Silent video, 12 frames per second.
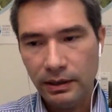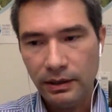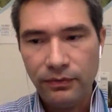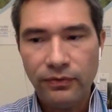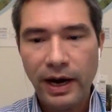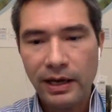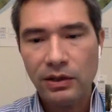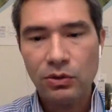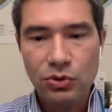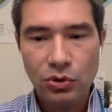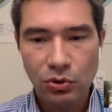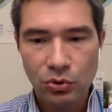final
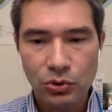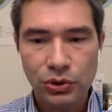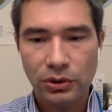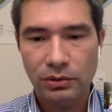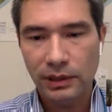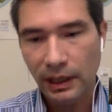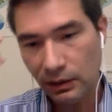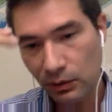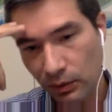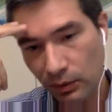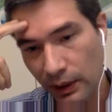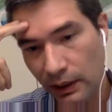solution that
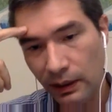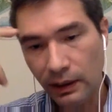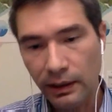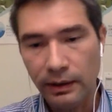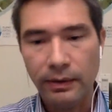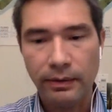we